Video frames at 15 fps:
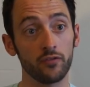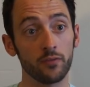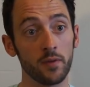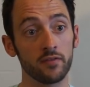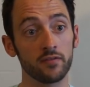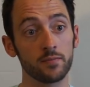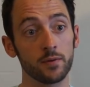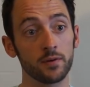from
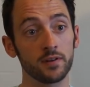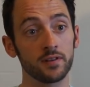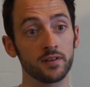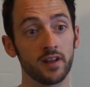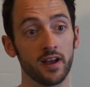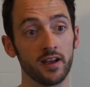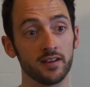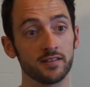everybody that
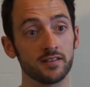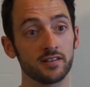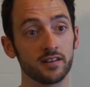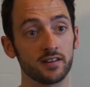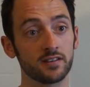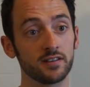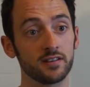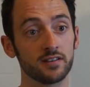has. It's
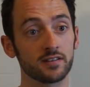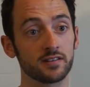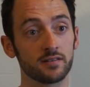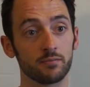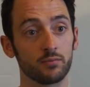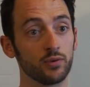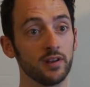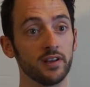actually just
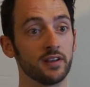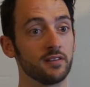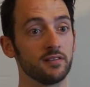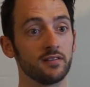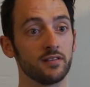brilliant.